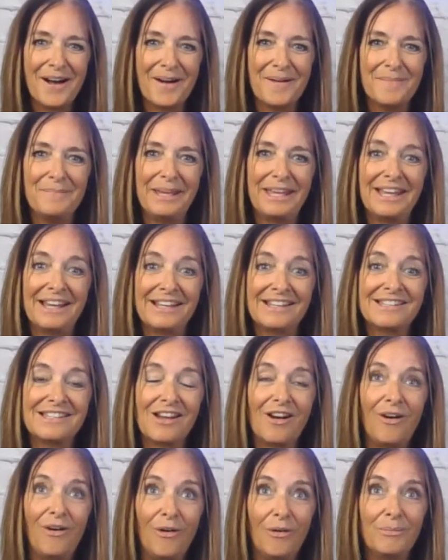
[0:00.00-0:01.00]
Because
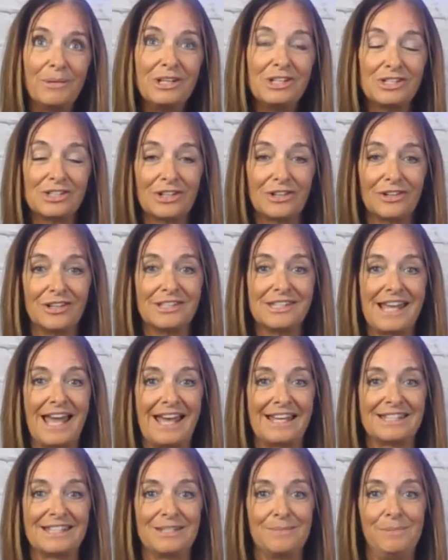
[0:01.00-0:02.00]
home insurance
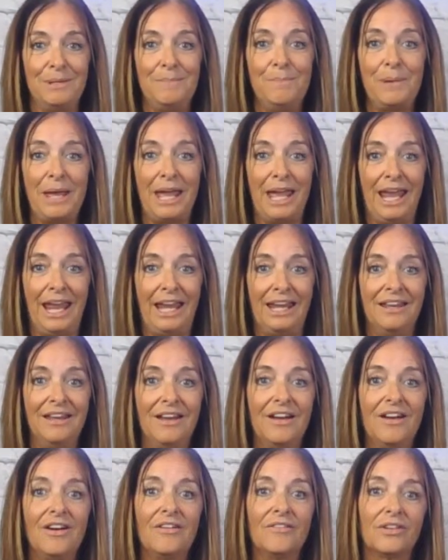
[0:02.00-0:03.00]
has to be paid
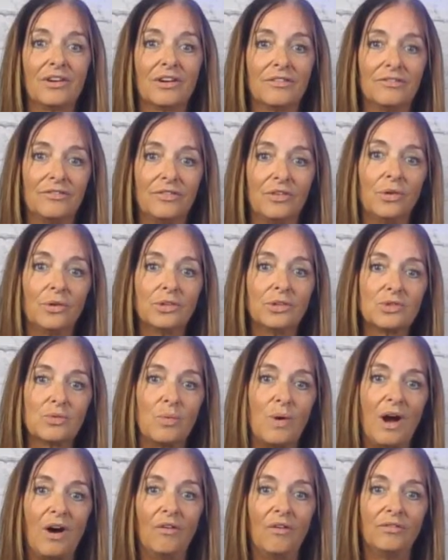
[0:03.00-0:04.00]
for a full
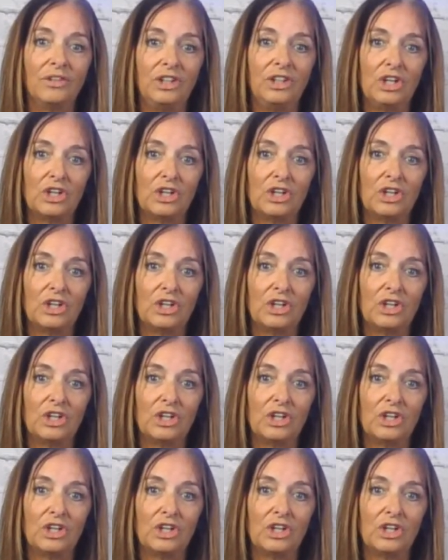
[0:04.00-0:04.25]
12